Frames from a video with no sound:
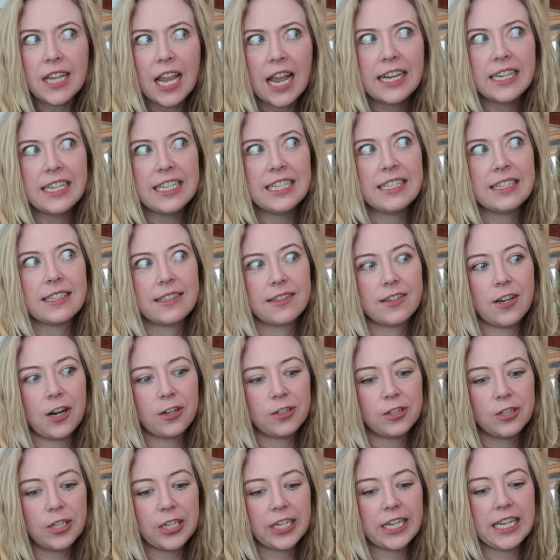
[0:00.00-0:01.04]
I need to
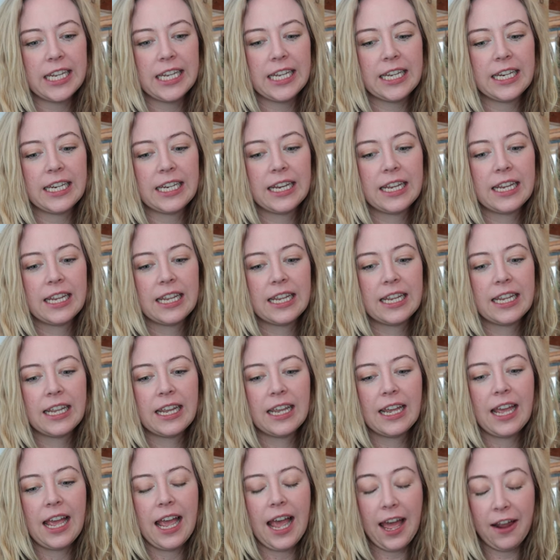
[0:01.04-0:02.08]
start looking
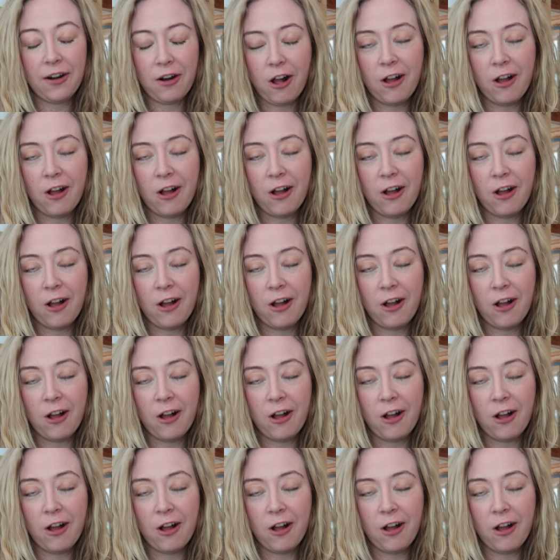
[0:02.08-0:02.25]
at